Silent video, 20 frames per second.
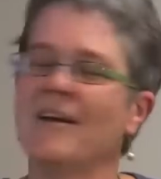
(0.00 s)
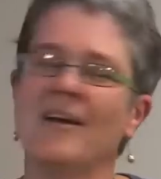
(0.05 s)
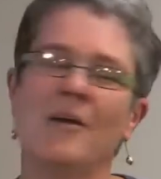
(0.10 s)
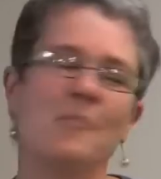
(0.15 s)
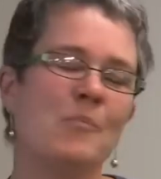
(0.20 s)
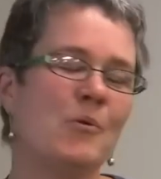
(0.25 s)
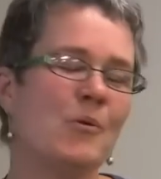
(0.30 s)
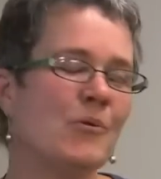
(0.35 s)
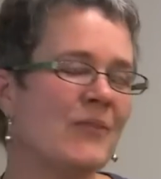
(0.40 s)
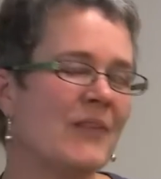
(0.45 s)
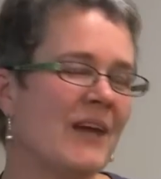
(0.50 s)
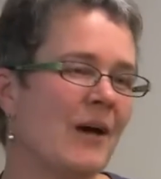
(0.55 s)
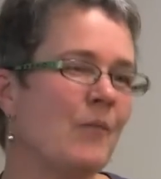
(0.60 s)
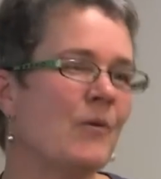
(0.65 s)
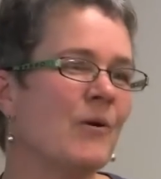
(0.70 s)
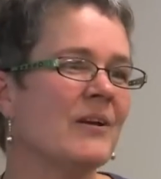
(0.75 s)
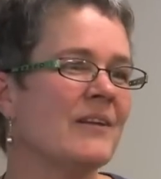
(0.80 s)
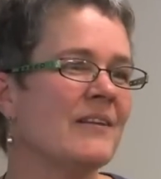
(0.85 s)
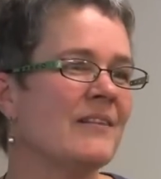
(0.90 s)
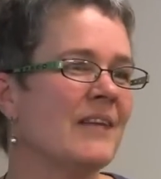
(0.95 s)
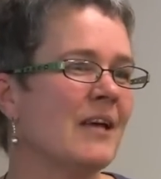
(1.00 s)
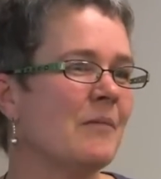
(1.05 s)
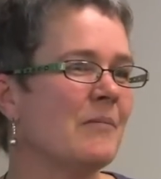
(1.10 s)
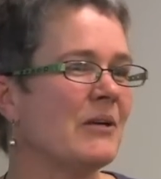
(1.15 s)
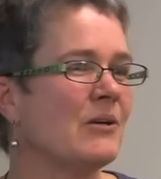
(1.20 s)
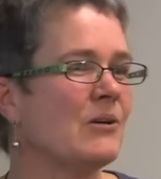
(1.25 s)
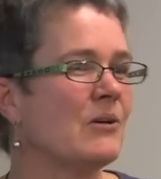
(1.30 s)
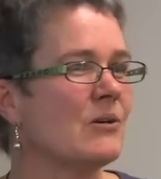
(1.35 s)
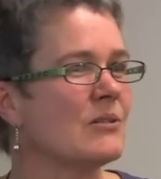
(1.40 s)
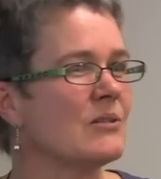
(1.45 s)
I put that one in there
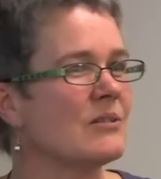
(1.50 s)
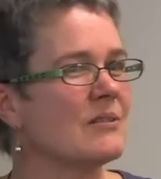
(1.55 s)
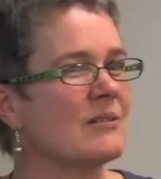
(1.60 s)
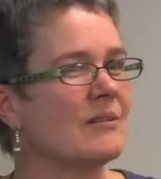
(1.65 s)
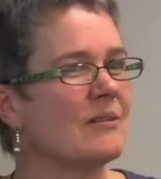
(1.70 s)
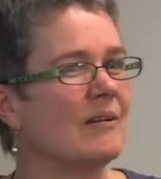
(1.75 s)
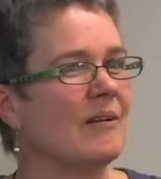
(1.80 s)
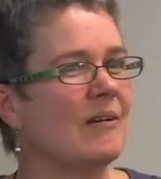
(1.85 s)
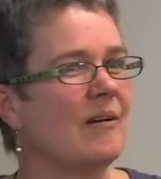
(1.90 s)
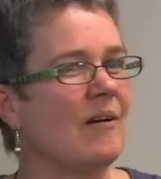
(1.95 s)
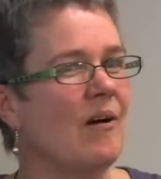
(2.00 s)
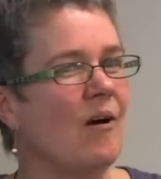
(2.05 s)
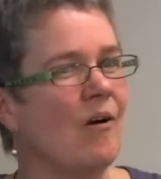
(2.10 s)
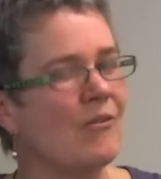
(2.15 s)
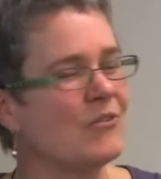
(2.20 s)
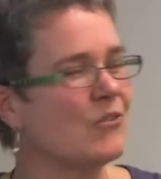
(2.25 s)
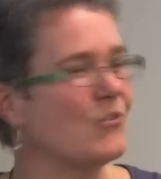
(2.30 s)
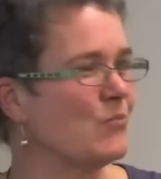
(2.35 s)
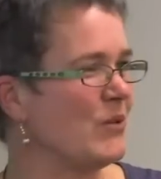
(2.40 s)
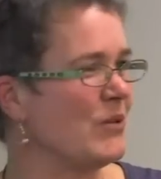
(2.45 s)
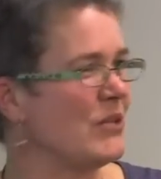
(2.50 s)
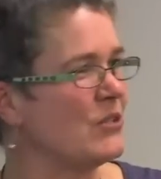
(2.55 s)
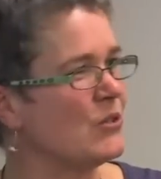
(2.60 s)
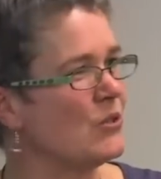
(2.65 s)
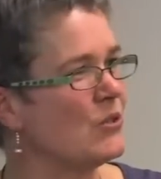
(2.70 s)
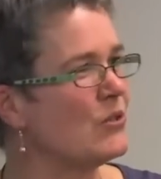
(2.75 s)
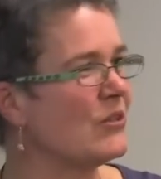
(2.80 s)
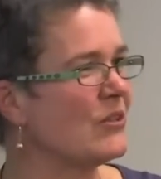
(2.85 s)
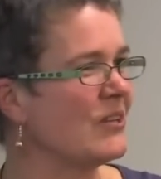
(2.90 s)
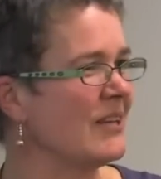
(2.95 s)
because often we
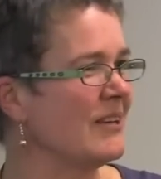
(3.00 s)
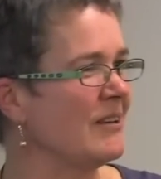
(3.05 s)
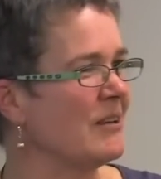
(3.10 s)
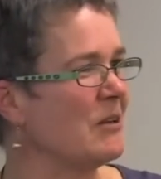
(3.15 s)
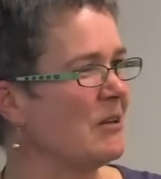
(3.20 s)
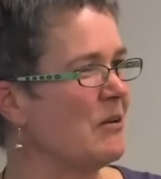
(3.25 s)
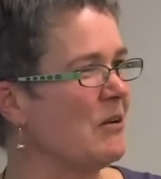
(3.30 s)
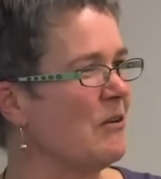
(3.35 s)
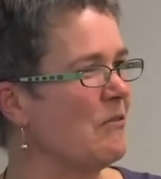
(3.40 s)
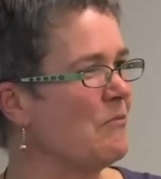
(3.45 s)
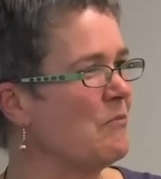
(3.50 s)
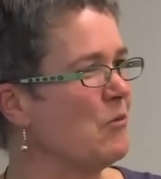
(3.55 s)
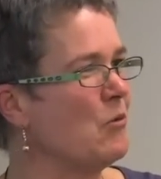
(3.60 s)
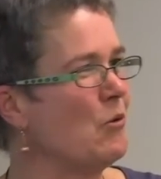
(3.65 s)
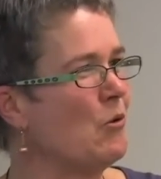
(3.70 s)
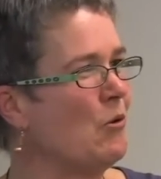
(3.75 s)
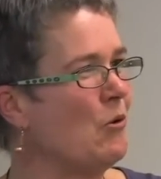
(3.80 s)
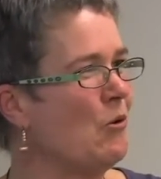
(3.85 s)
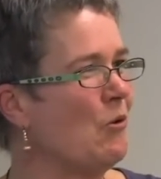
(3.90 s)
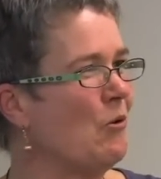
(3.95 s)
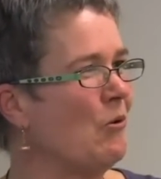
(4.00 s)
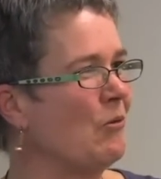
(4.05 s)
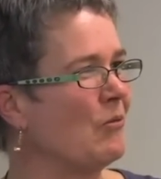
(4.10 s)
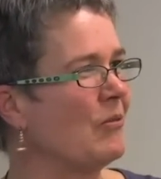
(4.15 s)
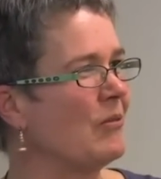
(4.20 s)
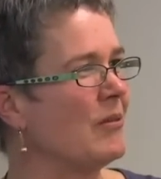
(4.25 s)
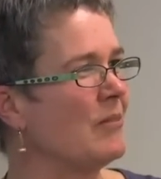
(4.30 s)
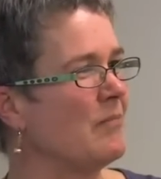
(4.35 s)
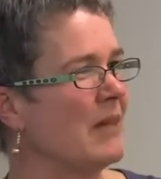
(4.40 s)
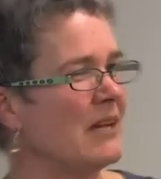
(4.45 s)
do think of more
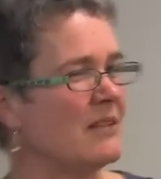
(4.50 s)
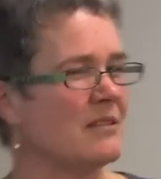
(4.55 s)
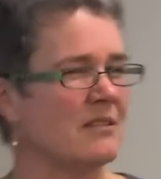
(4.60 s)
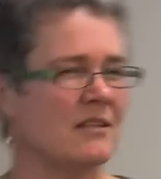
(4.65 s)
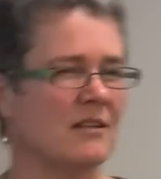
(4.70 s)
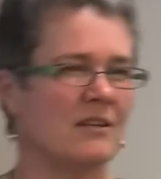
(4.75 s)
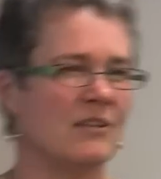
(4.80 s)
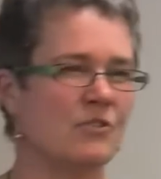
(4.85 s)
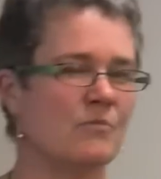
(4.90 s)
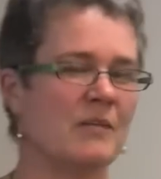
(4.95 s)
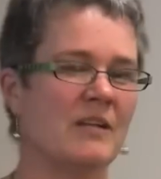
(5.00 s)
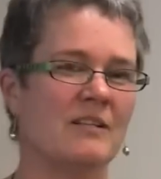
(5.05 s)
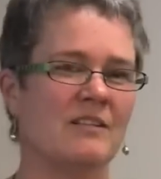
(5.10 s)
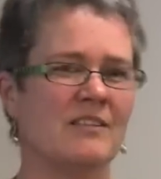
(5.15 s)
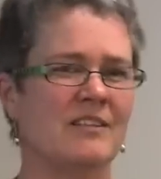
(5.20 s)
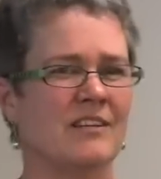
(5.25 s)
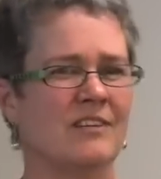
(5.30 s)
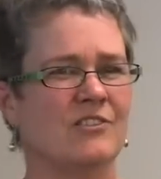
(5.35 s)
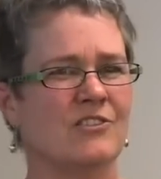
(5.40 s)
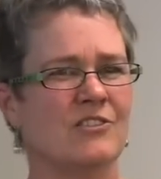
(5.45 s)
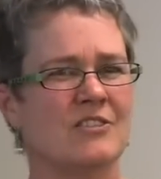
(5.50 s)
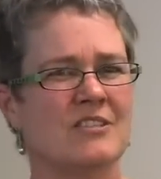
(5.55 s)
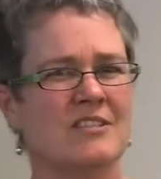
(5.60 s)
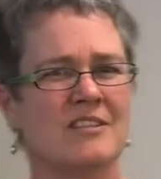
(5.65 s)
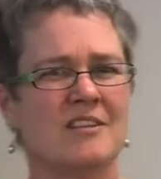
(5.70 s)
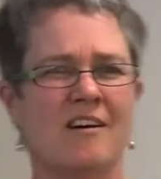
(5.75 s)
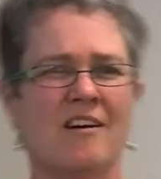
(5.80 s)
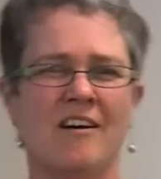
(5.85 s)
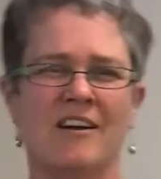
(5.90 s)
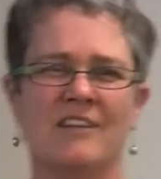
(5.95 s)
the massage, meditation
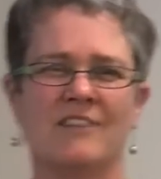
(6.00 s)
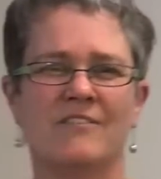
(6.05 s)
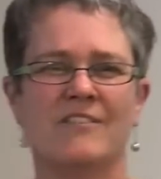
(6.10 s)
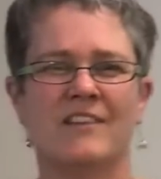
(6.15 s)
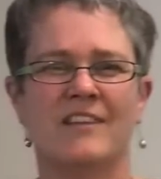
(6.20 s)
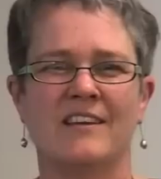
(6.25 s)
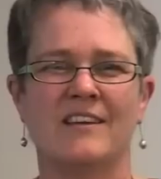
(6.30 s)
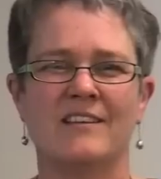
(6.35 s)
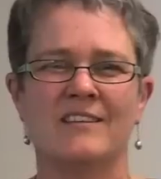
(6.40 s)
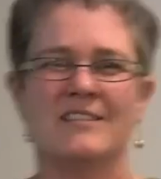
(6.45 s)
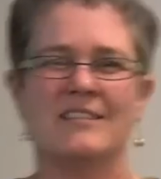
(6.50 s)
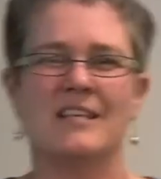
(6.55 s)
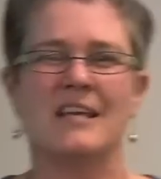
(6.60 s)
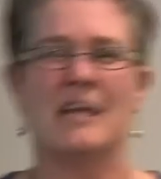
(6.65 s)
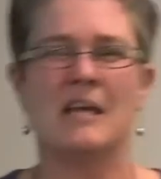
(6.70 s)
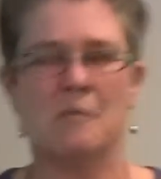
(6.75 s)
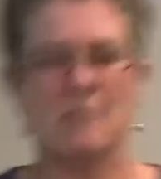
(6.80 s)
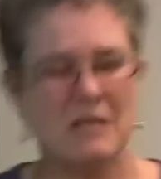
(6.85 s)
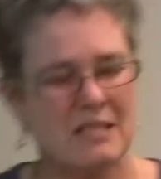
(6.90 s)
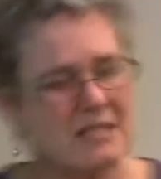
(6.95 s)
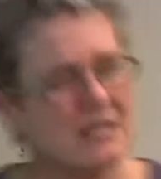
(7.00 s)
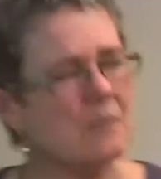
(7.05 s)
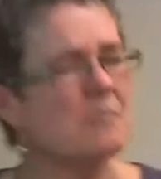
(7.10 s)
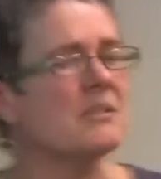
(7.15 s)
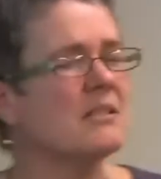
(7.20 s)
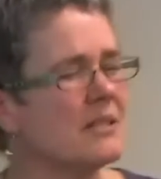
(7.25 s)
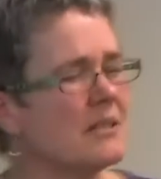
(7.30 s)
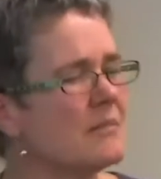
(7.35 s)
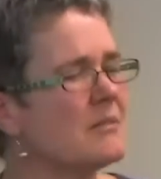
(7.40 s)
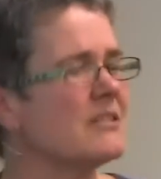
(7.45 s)
side of things, but
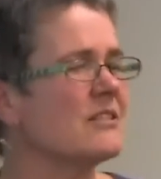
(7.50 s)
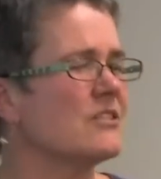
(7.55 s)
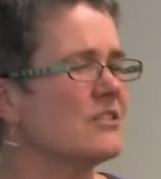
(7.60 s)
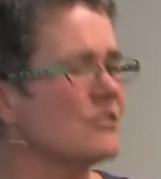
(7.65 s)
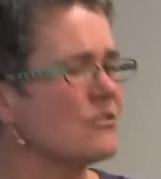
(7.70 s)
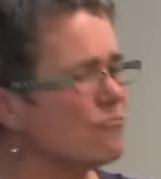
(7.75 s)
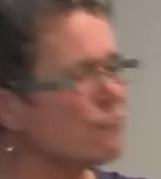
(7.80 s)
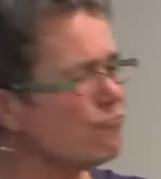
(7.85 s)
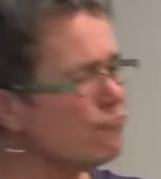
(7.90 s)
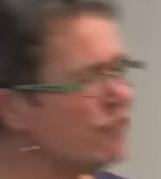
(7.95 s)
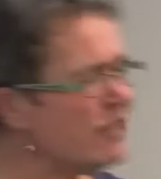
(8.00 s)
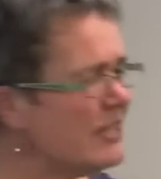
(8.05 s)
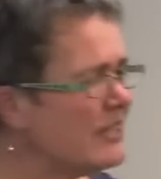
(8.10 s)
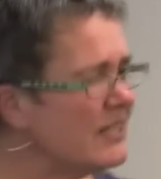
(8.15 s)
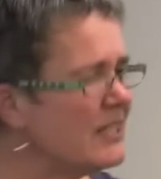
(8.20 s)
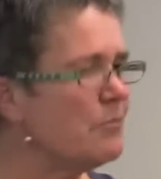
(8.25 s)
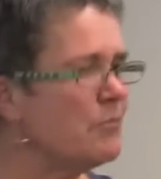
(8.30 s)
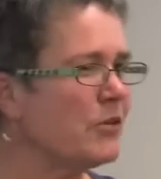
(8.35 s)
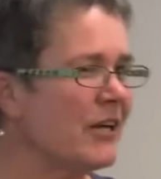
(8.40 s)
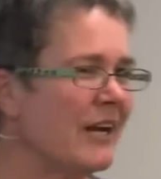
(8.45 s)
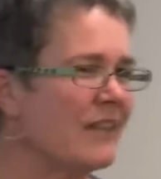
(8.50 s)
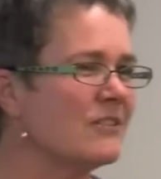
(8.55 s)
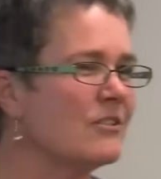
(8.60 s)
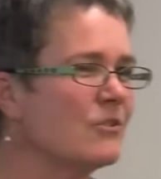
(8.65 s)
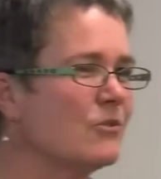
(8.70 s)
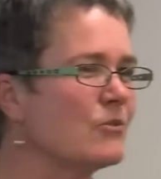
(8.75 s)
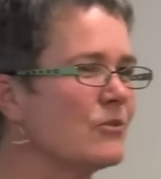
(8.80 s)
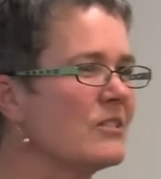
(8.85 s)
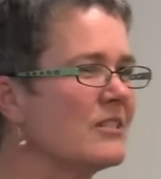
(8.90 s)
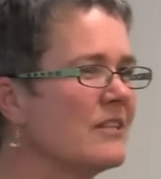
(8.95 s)
sometimes it's just really
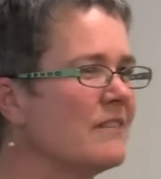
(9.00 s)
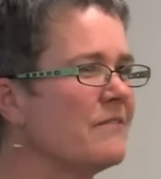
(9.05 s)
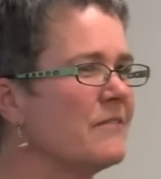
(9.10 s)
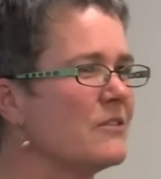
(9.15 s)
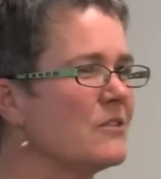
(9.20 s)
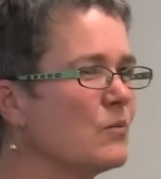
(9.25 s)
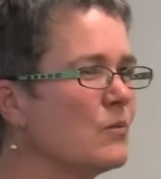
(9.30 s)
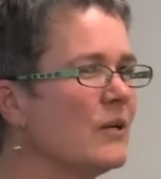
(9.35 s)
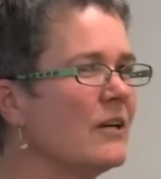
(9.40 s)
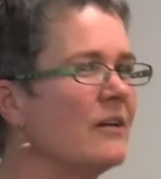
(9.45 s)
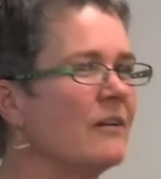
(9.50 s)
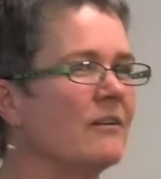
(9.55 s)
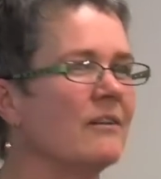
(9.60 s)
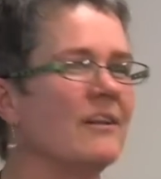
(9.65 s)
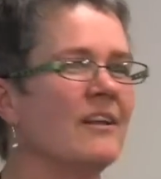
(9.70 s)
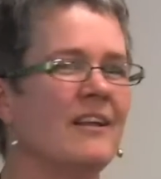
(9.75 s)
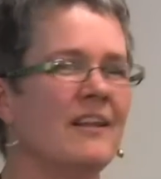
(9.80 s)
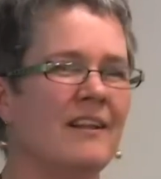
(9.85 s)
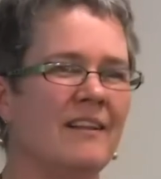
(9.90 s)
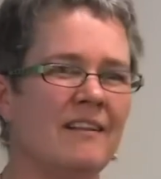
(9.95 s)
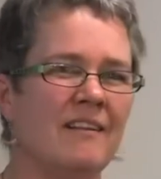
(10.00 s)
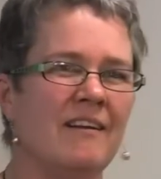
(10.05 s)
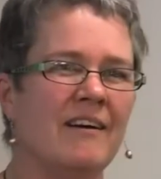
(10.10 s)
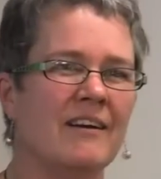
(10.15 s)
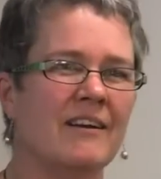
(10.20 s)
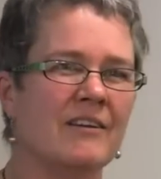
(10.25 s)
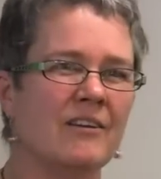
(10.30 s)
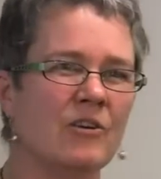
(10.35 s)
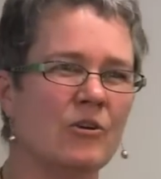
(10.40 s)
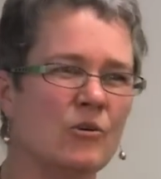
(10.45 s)
practical stuff as well,
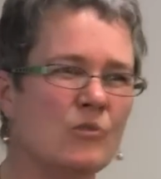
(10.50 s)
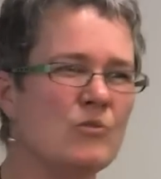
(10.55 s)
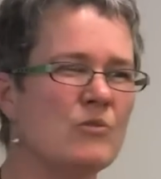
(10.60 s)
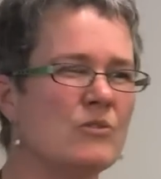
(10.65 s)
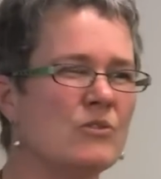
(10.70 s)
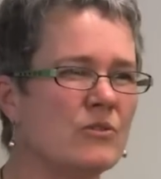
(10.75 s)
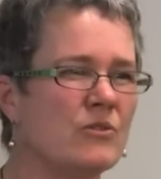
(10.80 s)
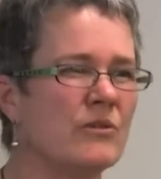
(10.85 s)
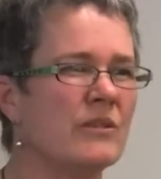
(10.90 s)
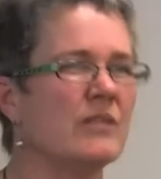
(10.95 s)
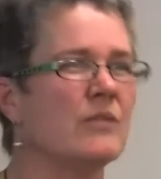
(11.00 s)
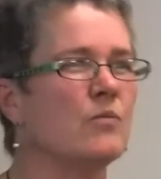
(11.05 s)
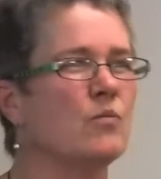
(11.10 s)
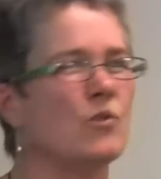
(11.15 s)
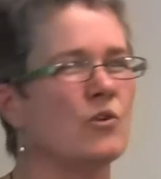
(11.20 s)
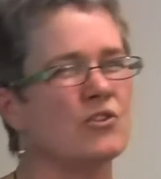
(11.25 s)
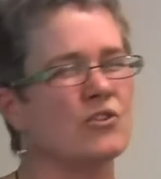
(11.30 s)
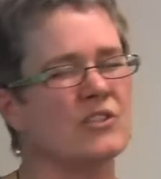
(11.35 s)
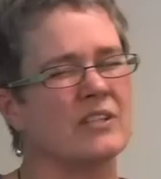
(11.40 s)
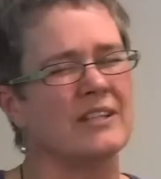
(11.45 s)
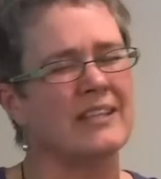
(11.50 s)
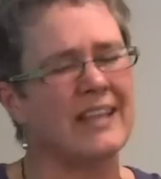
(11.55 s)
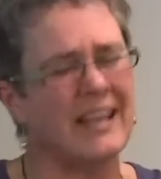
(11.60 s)
like who's doing the washing?